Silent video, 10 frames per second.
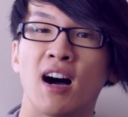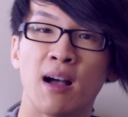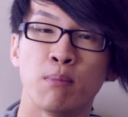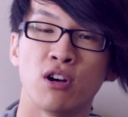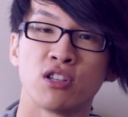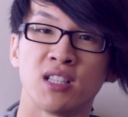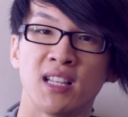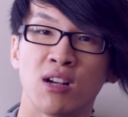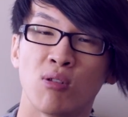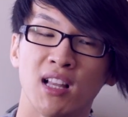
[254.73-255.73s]
I
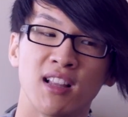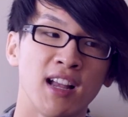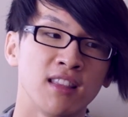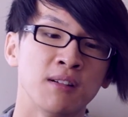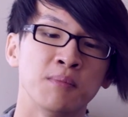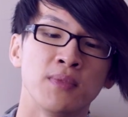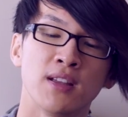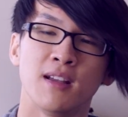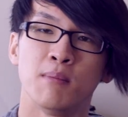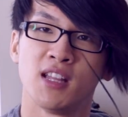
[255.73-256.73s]
personally quite like them.
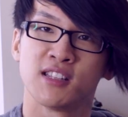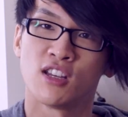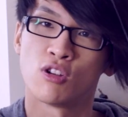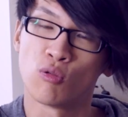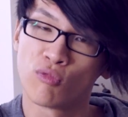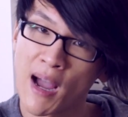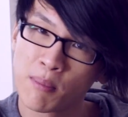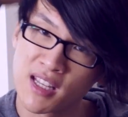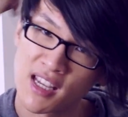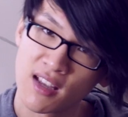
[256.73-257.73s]
It means that you can
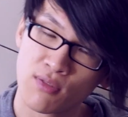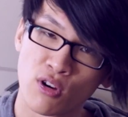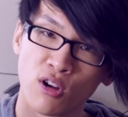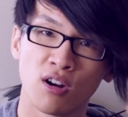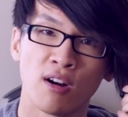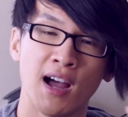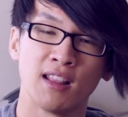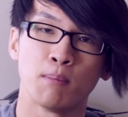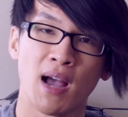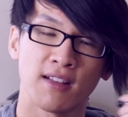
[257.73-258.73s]
wrap the earphone around
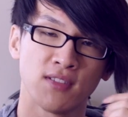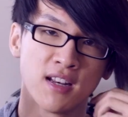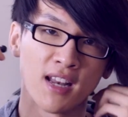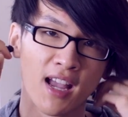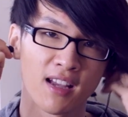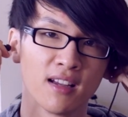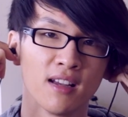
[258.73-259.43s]
the back of your neck,